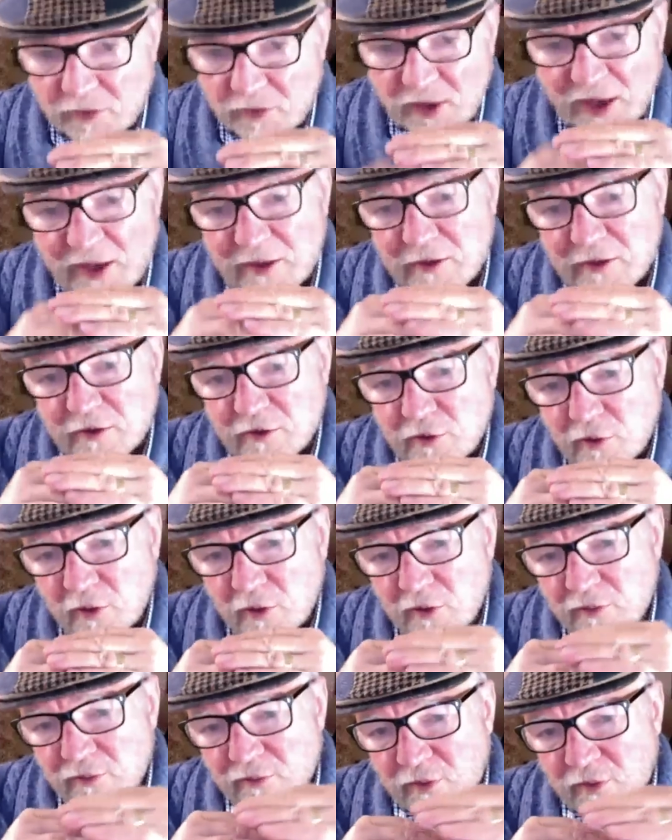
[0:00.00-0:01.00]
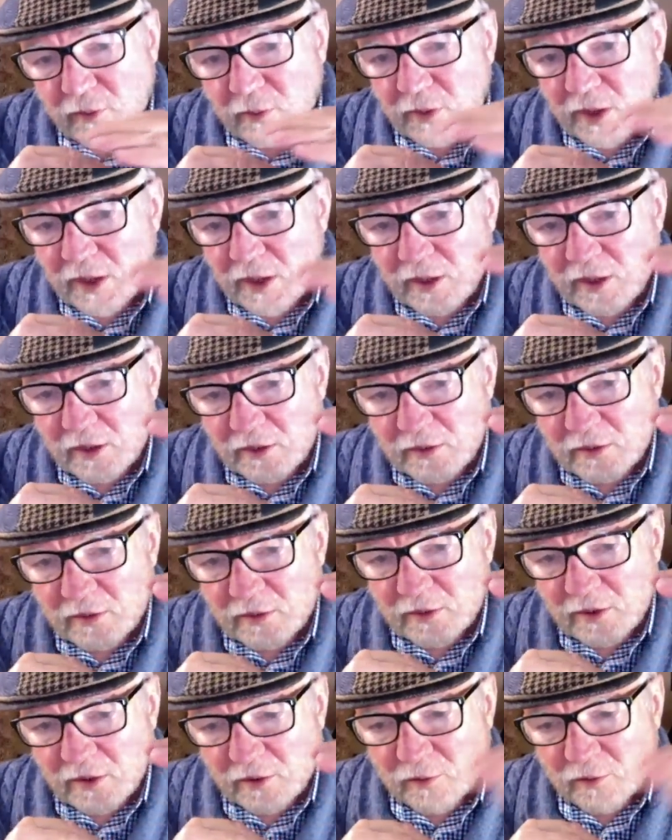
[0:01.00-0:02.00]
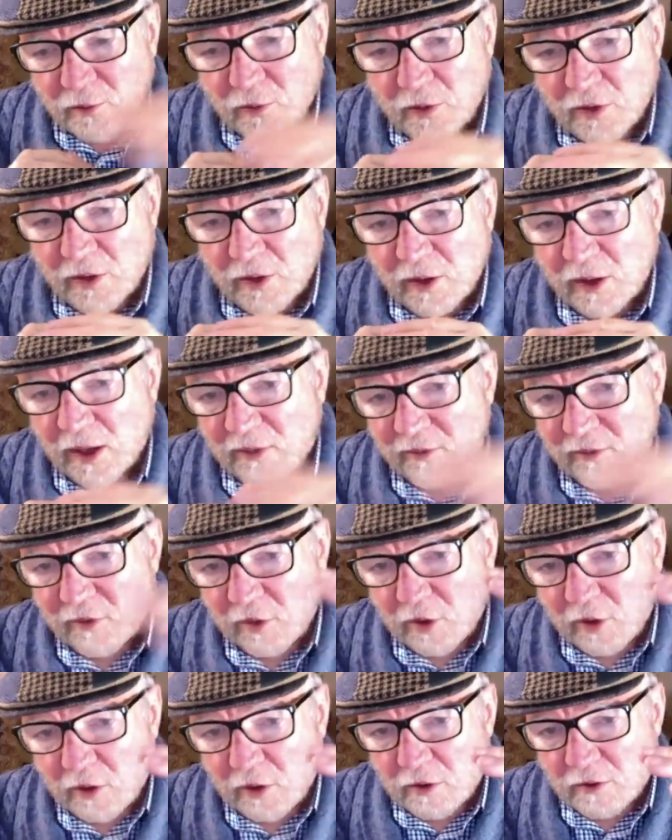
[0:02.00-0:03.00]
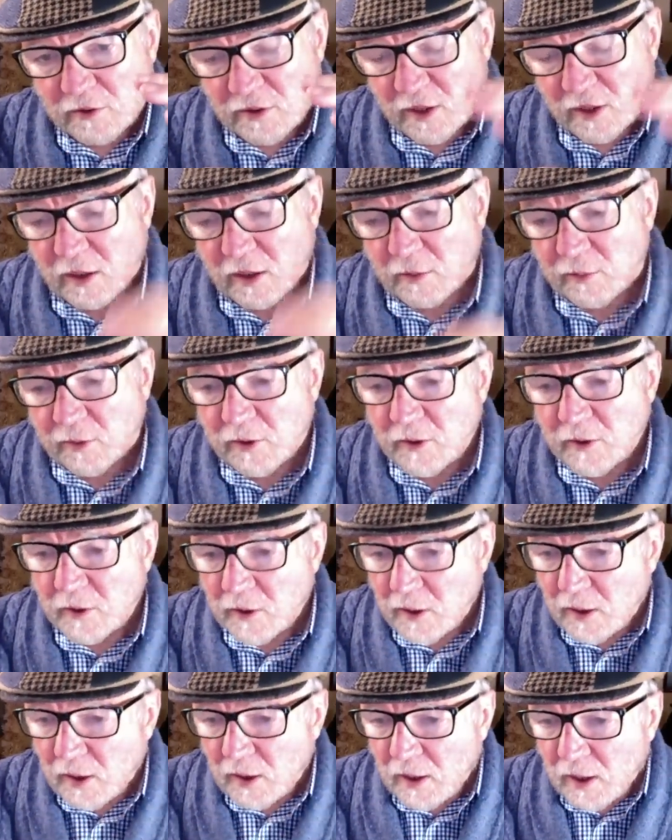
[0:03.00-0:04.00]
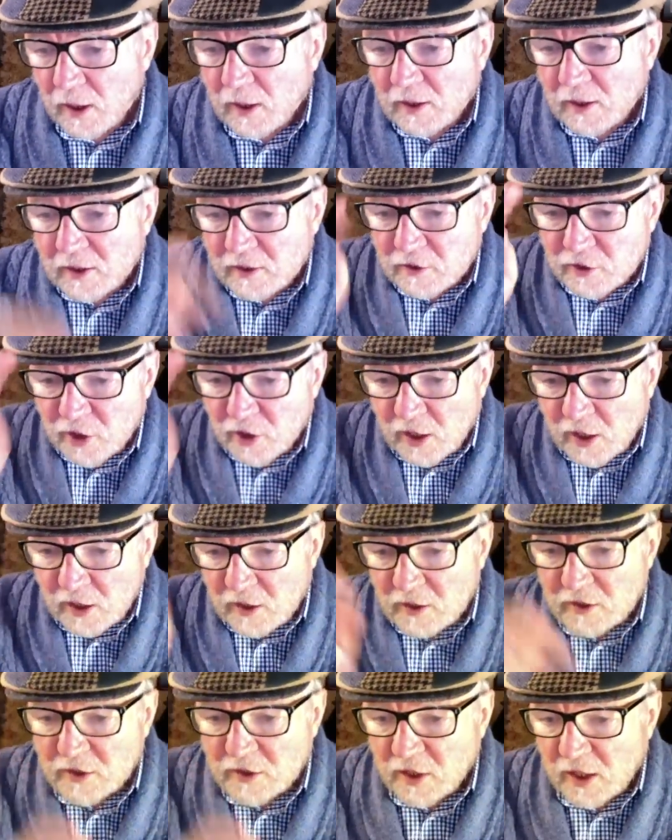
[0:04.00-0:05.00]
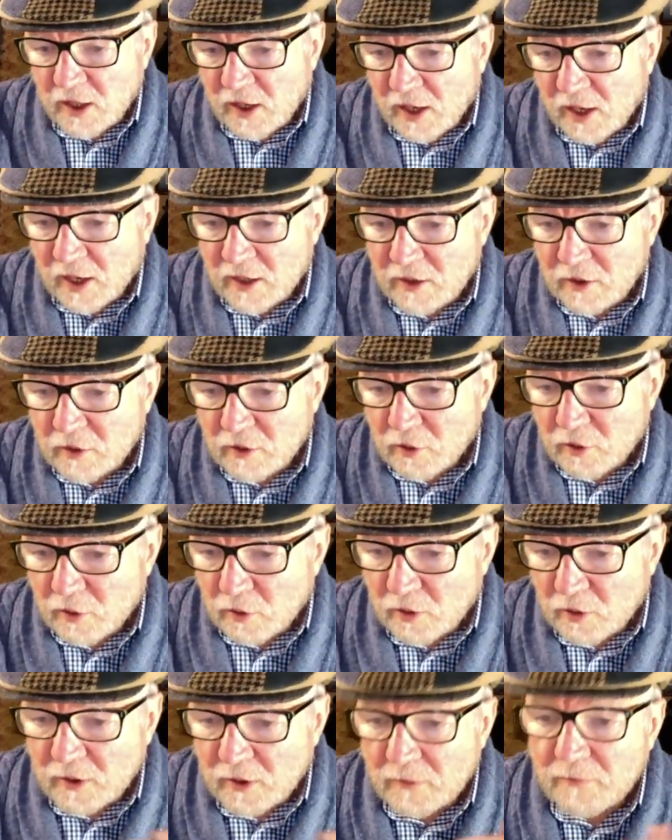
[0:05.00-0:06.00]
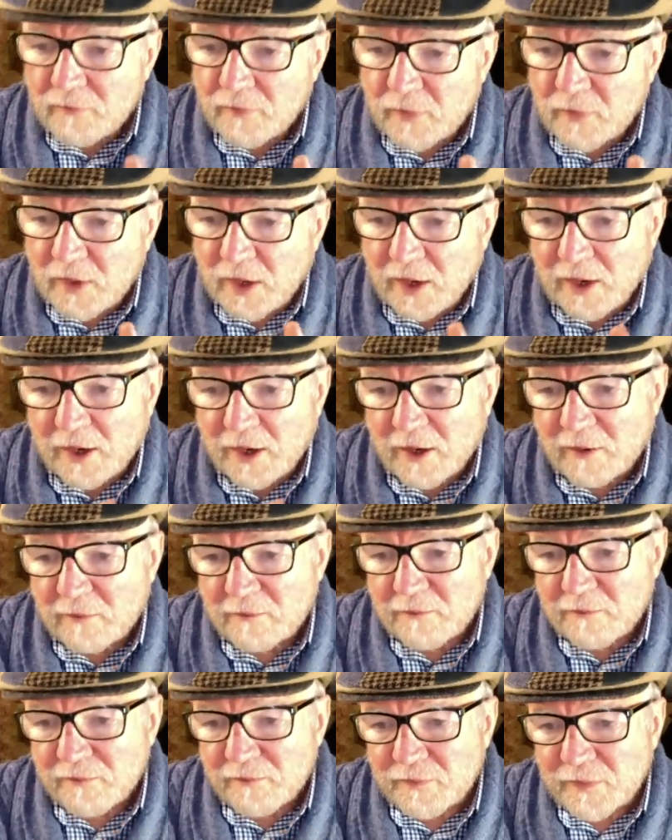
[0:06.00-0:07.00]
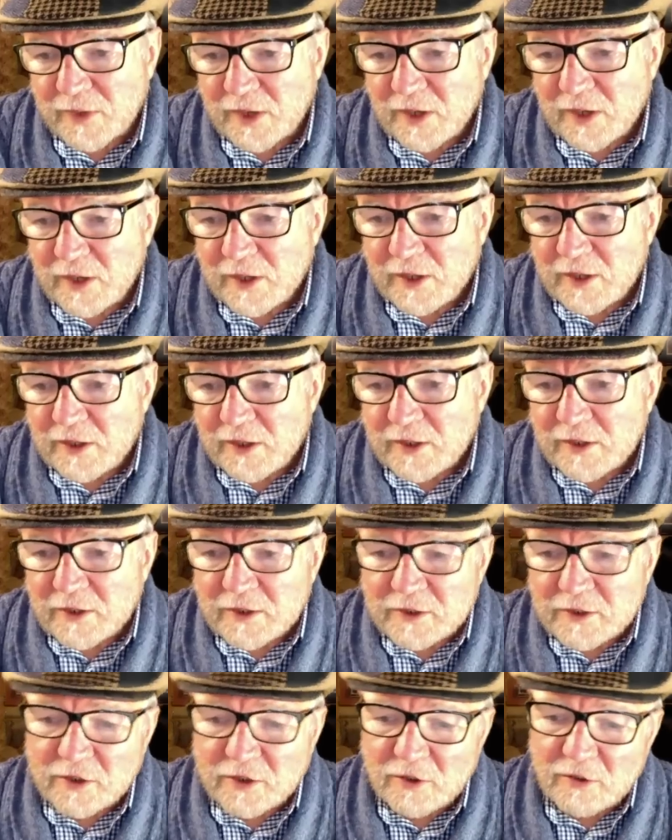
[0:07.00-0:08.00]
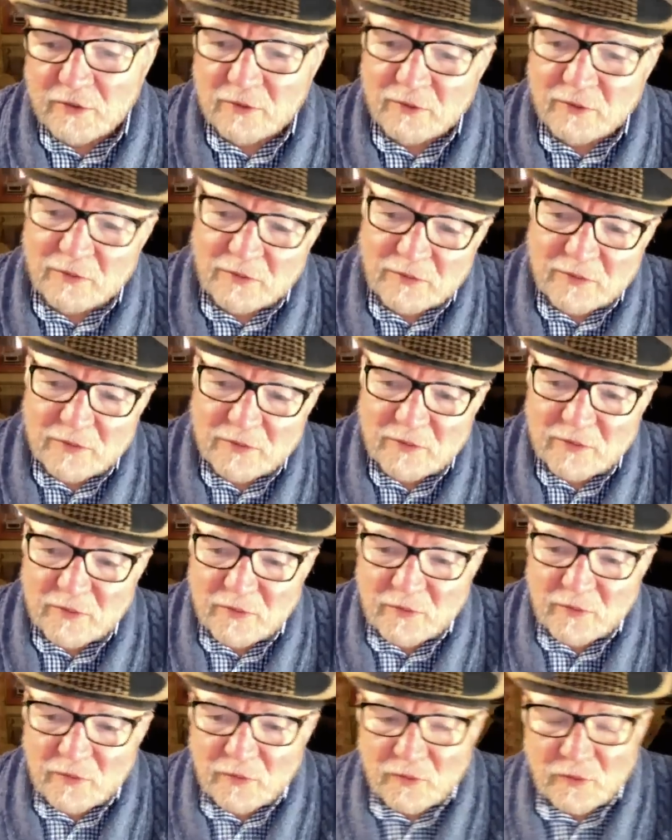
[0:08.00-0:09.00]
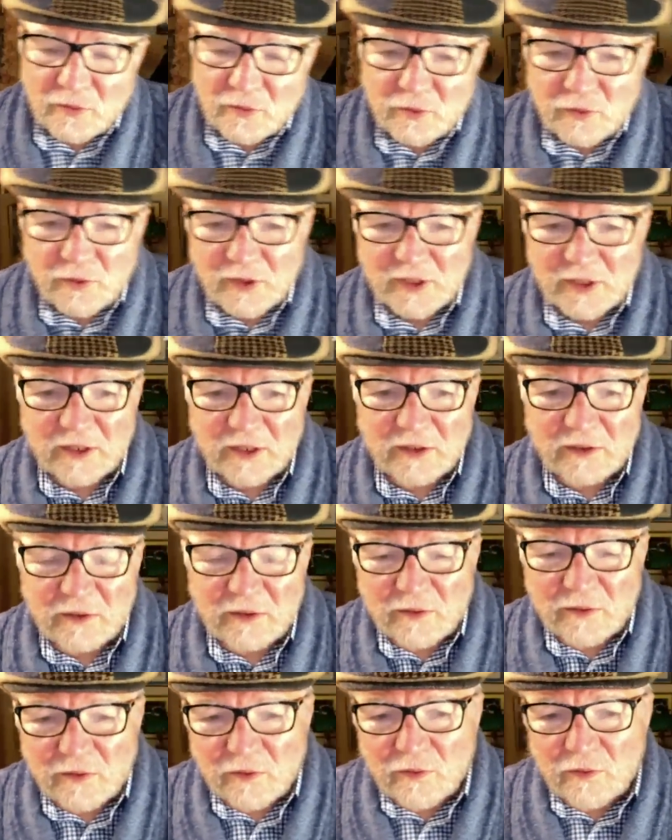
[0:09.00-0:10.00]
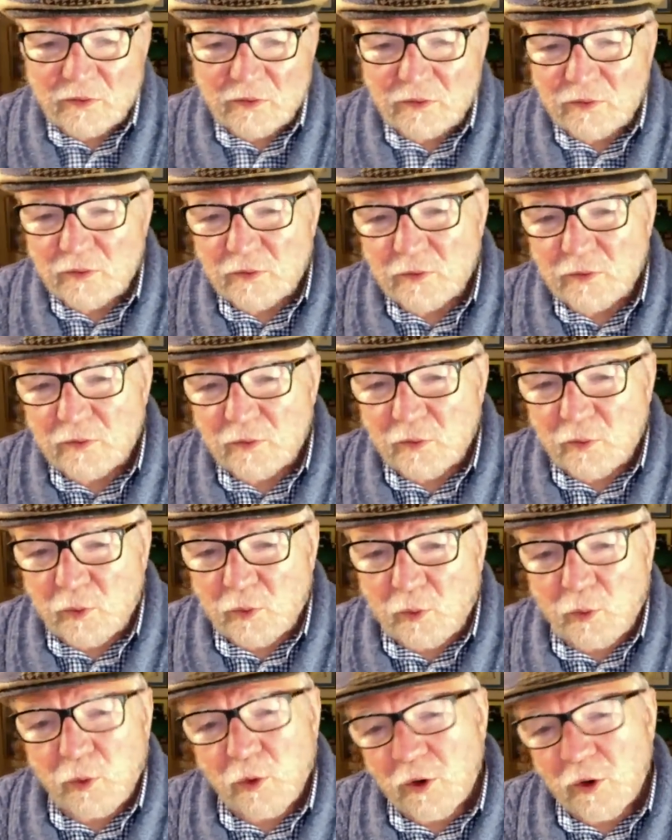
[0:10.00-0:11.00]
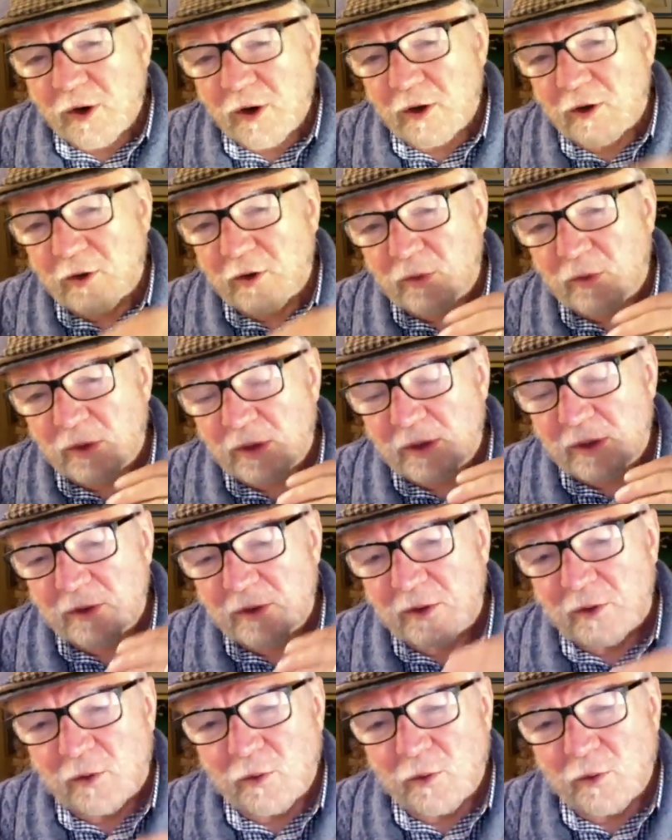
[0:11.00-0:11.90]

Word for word: that sort of to me is is where the level goes up. JEJ, how you doing? Um, so what where do we you